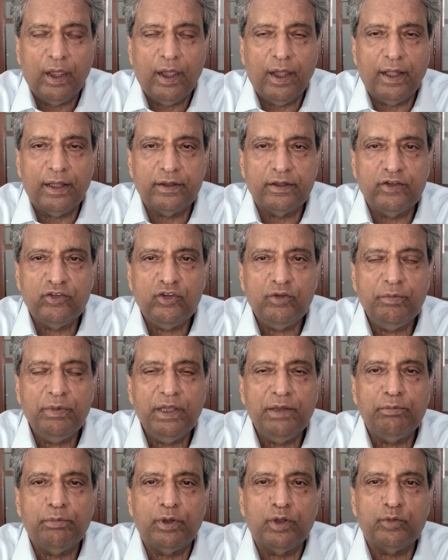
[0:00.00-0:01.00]
And this is
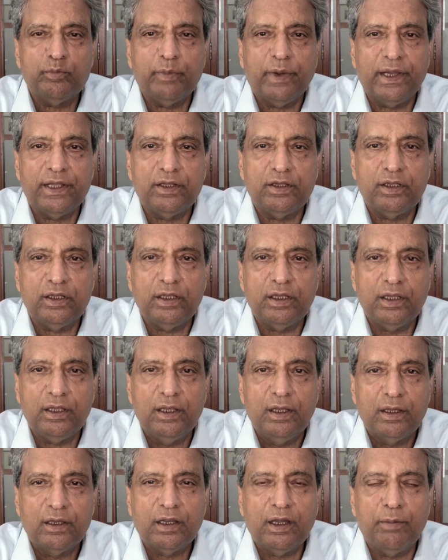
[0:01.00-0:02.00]
being built by the
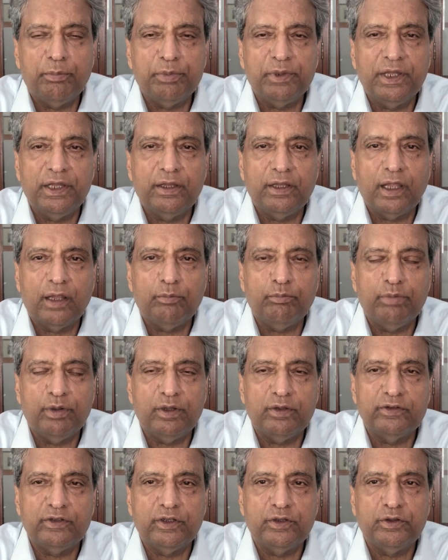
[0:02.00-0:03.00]
company that
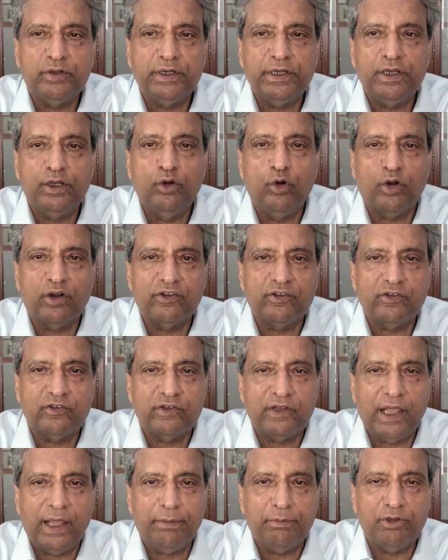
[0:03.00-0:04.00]
built the Three Gorges
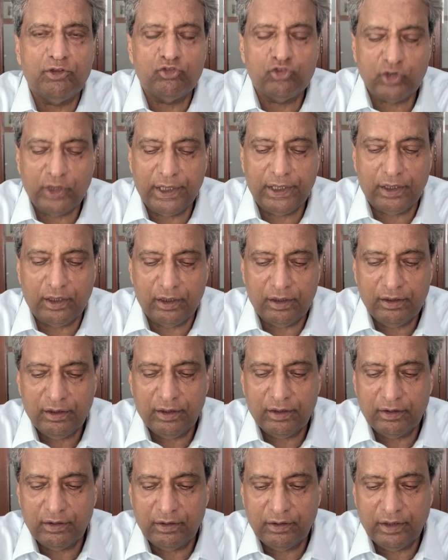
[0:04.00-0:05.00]
Dam in
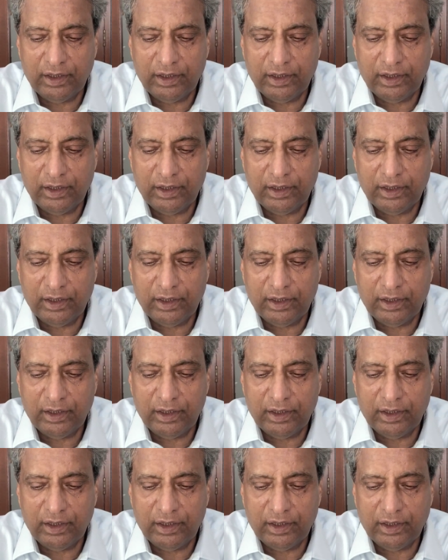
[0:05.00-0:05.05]
China.